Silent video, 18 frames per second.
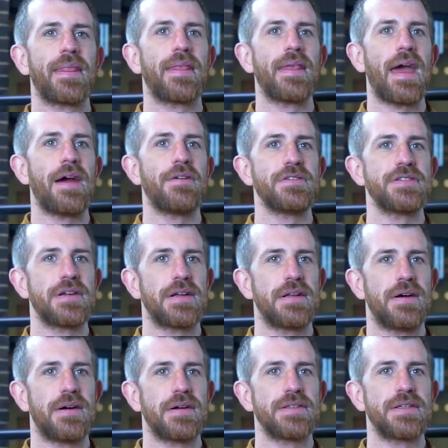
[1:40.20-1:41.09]
Harrison
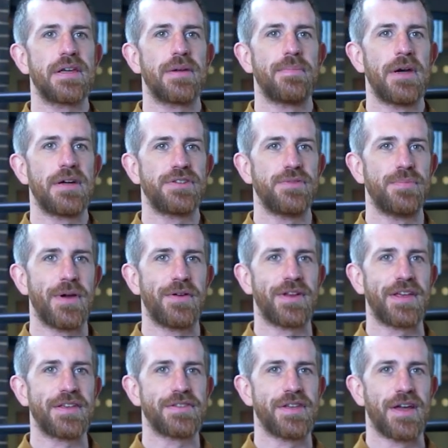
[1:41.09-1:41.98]
Clark's commercial
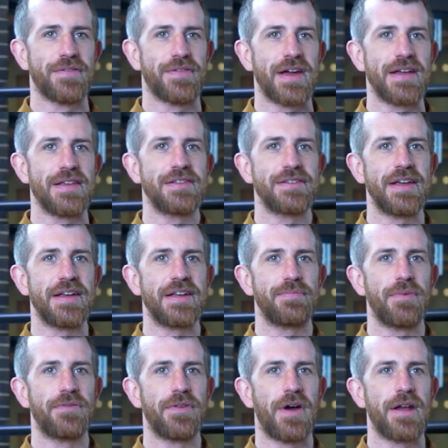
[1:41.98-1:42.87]
building surveys seek
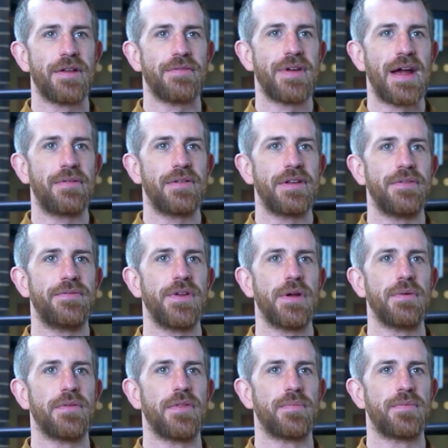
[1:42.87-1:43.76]
to provide a rounded
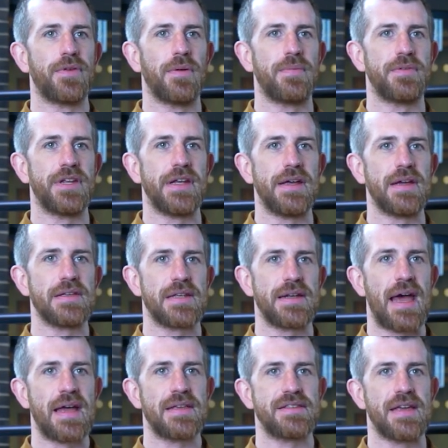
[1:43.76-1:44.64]
view of the property as
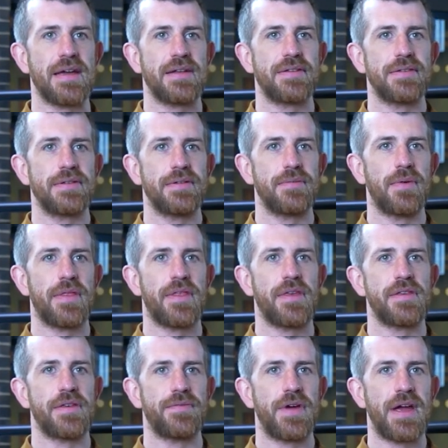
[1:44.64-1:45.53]
an asset, whether
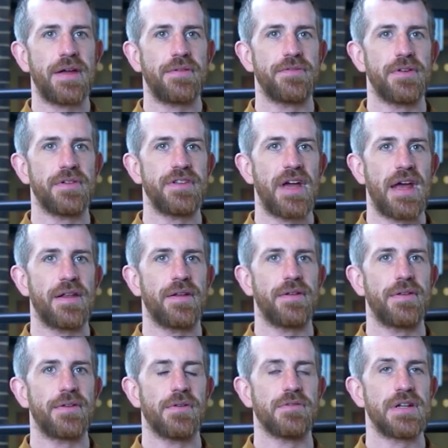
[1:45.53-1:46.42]
surveying for a
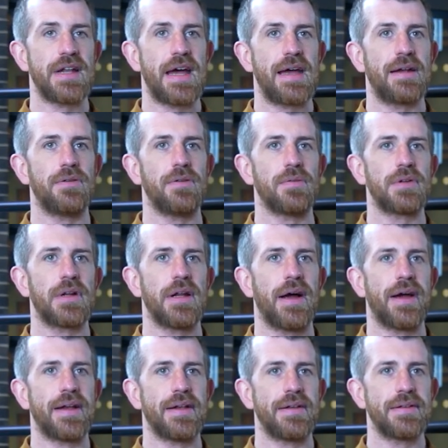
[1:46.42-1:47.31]
tenant or a landlord
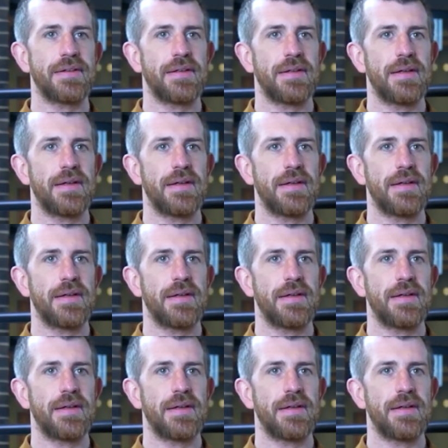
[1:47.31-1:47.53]
client.